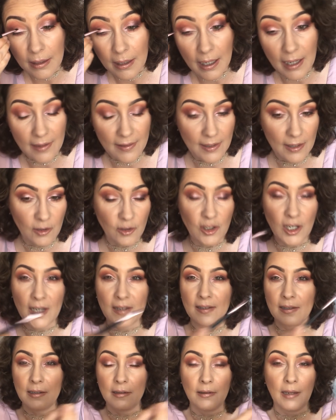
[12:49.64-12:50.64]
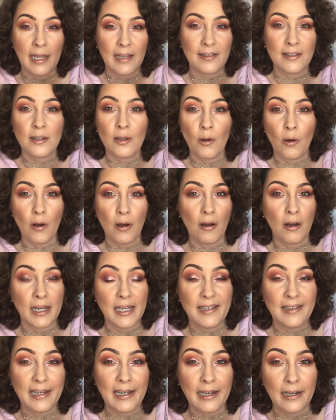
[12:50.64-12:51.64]
it's not
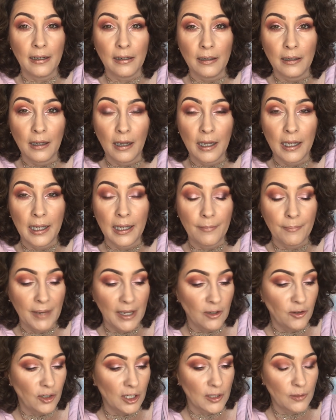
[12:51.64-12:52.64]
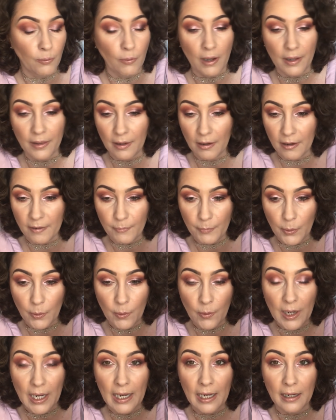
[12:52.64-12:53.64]
ideal, it's just one that I
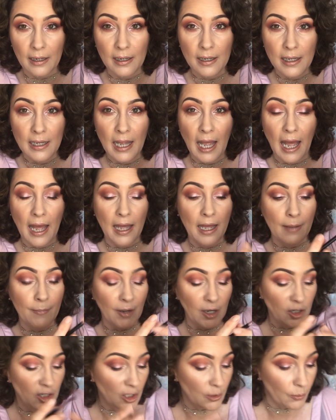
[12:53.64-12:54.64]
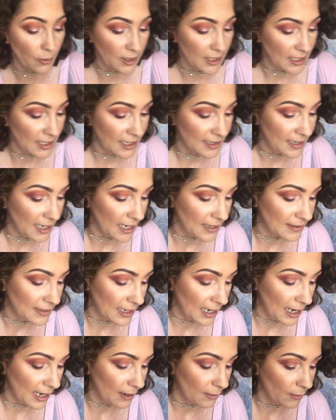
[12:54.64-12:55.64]
brought in. I just wanted to test
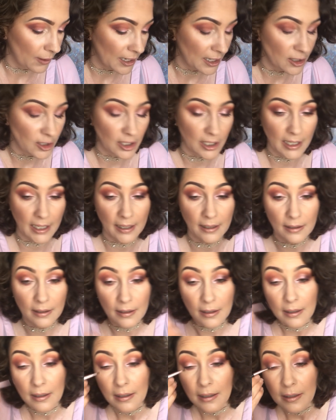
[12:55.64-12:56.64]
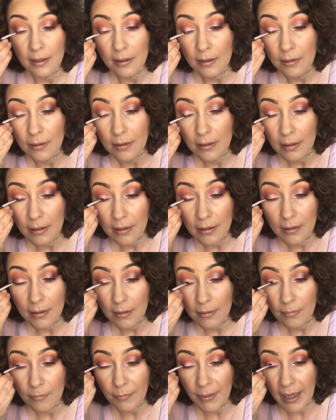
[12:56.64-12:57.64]
it out actually,
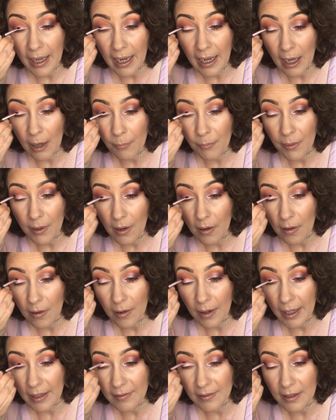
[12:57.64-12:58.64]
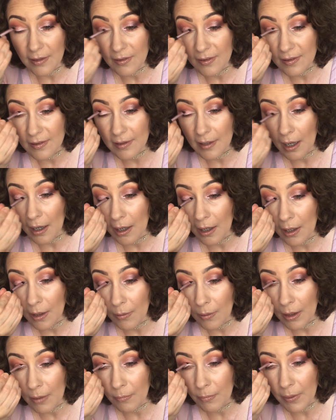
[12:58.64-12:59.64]
but it applies
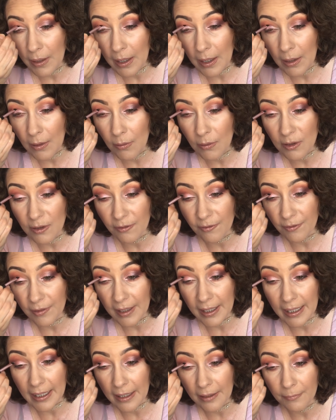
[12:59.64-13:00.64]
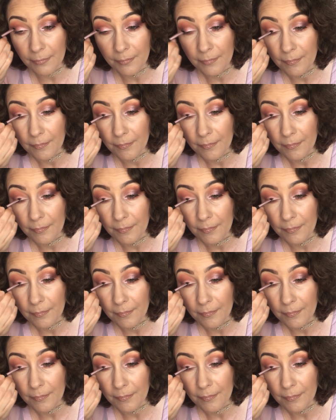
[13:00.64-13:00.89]
so beautifully